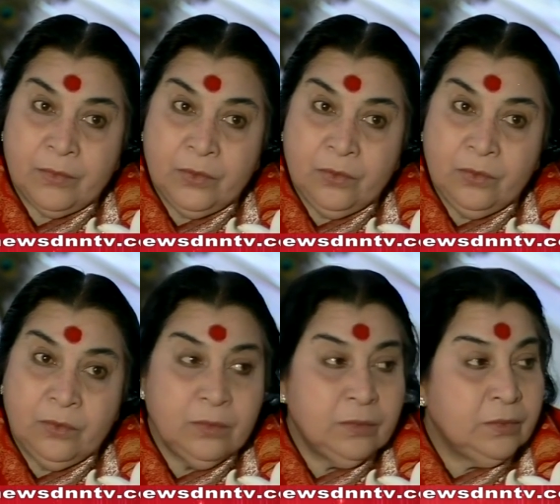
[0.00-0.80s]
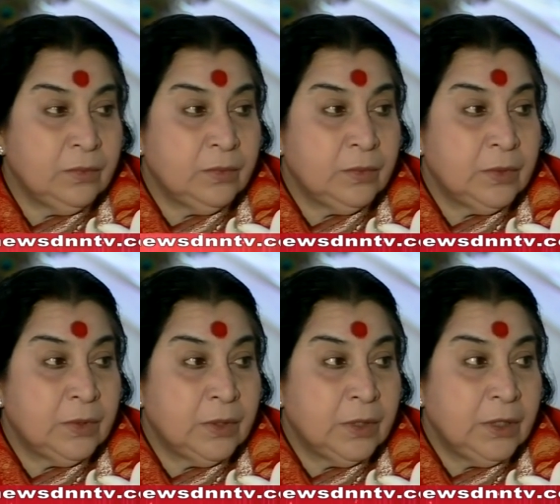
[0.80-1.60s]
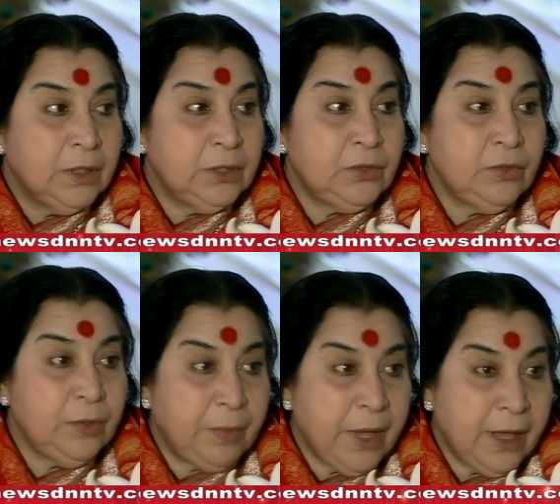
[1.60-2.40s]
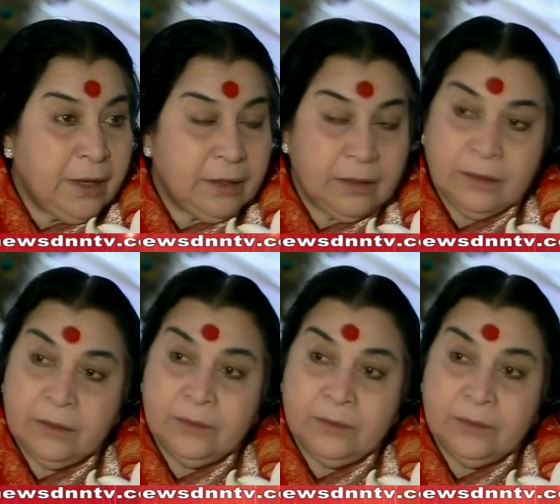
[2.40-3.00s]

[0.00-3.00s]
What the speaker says: do is to repair it,